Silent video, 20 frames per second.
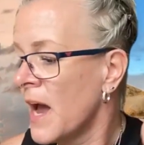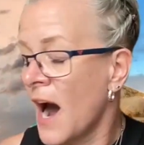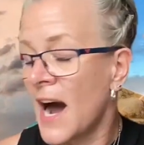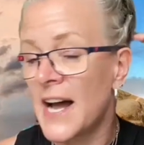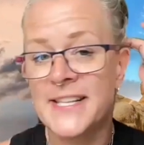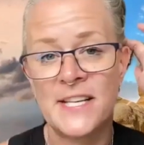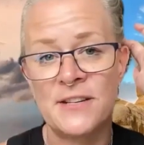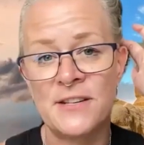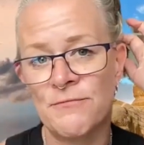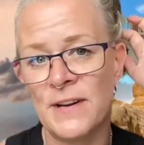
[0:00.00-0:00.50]
I
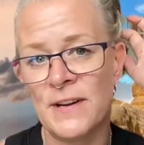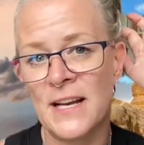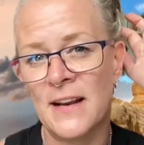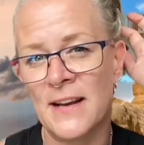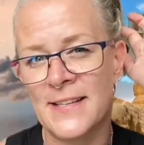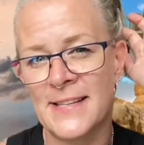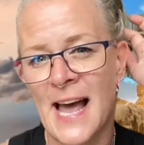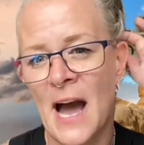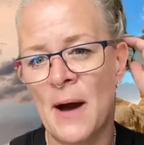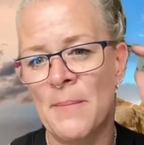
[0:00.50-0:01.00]
didn't
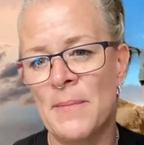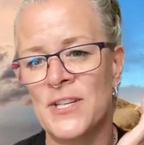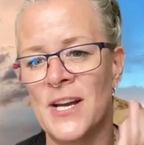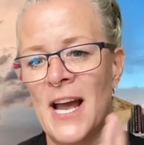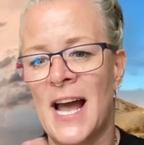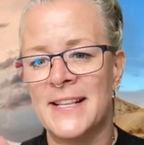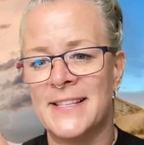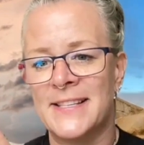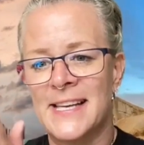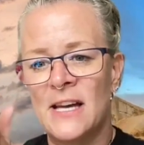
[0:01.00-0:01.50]
realize how much I
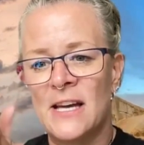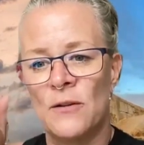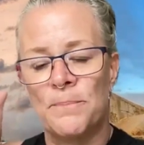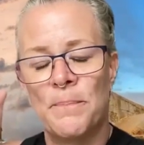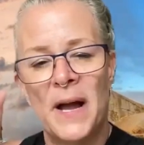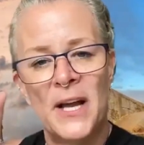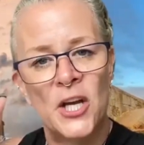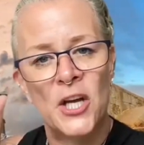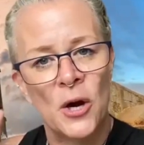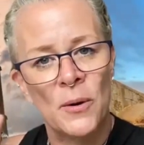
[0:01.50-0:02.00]
had to heal.
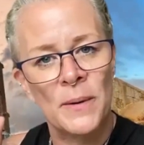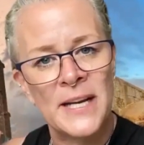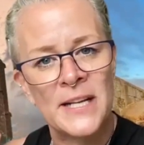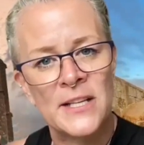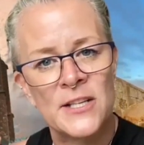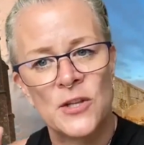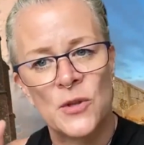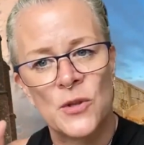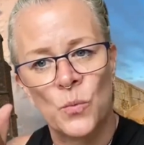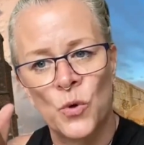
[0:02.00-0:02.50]
By going
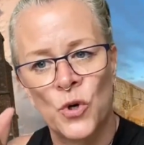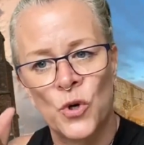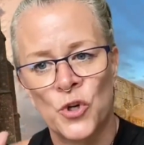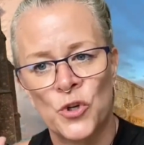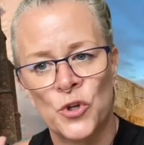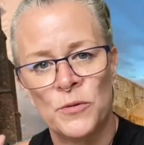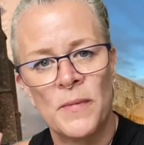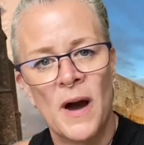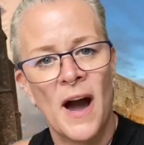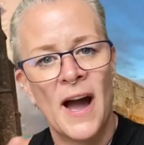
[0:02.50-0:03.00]
into the
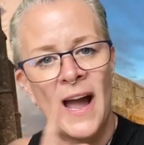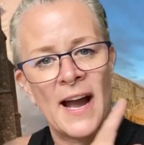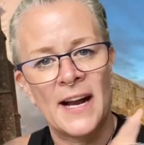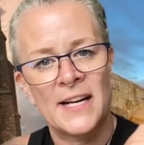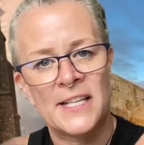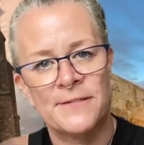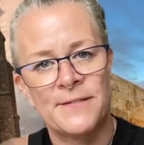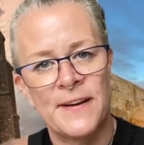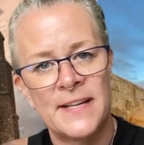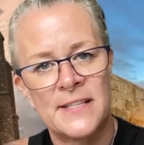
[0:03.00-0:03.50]
womb, I
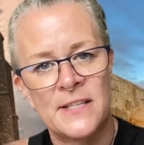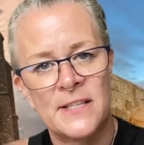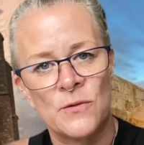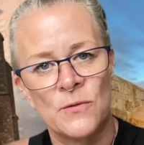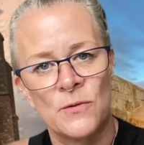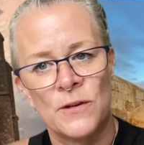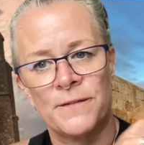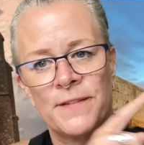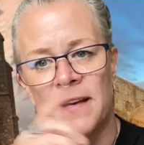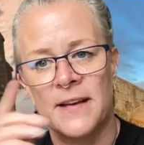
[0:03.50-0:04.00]
activated
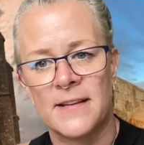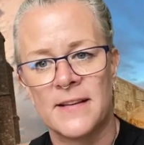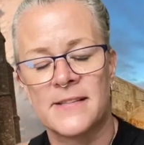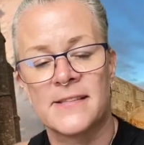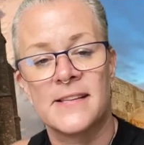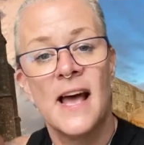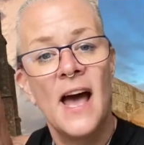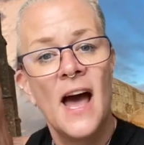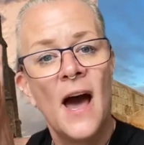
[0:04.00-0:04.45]
all of this.